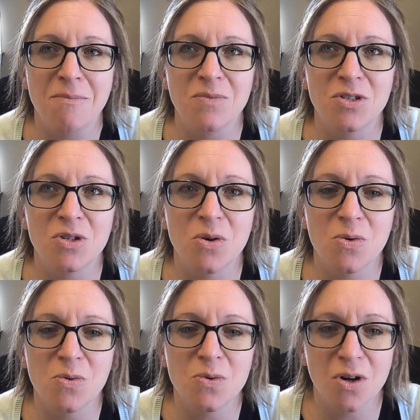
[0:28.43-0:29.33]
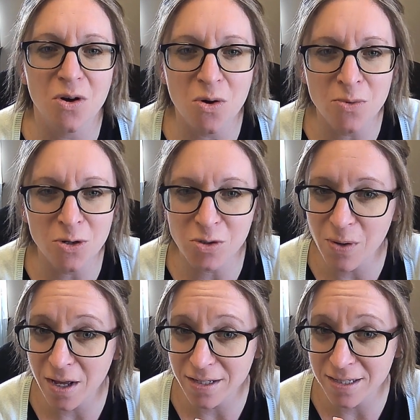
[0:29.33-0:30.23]
So, your homeowner's
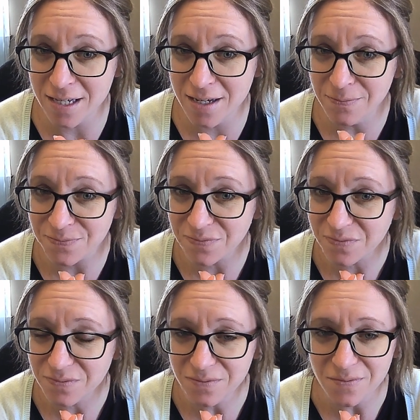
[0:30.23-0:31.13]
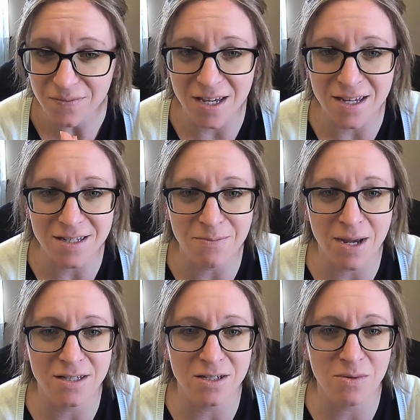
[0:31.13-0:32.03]
policy is
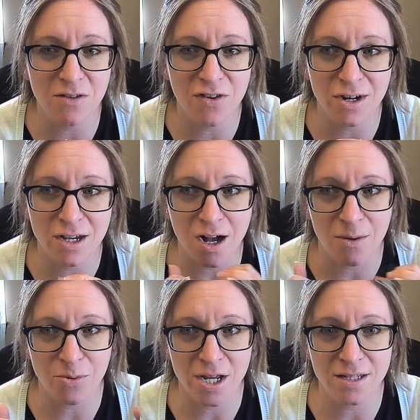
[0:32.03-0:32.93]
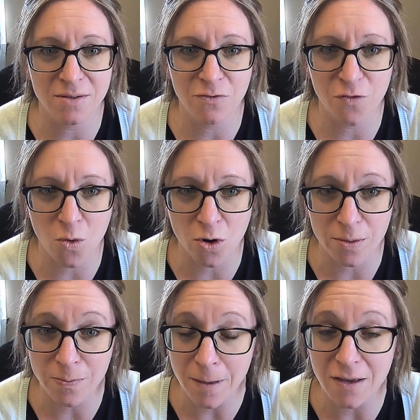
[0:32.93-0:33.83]
meant to be a very comprehensive
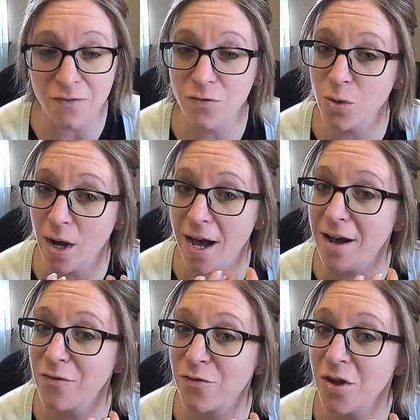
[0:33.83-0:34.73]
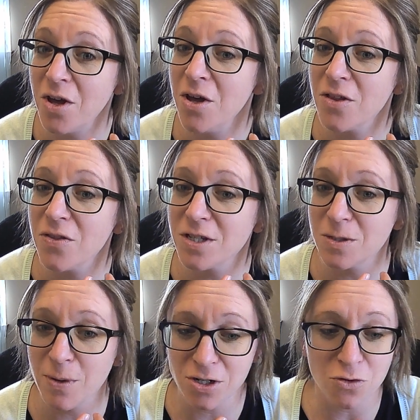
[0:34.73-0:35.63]
form. If you have the
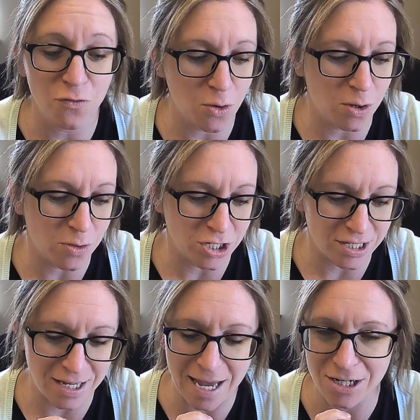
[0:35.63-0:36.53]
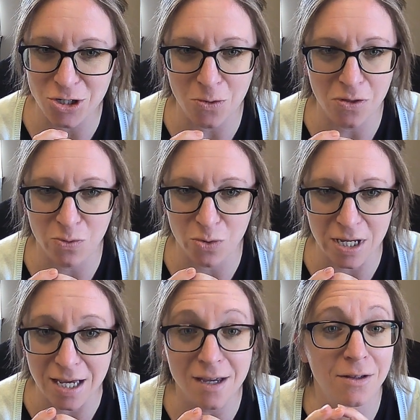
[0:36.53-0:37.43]
special form, which is
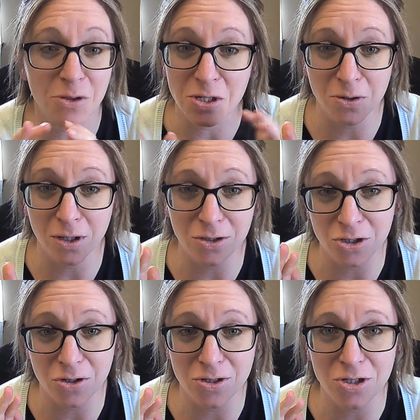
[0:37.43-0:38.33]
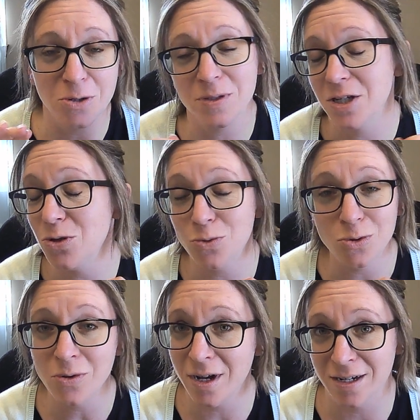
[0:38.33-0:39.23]
HO3, these are all insurance terms that you do
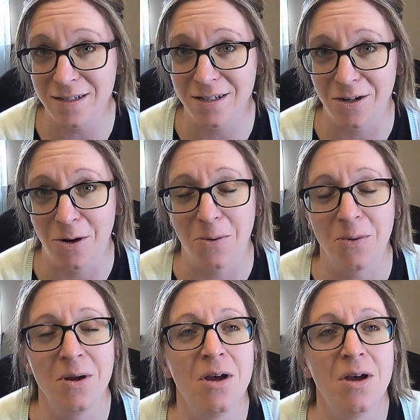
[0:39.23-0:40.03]
not need to know.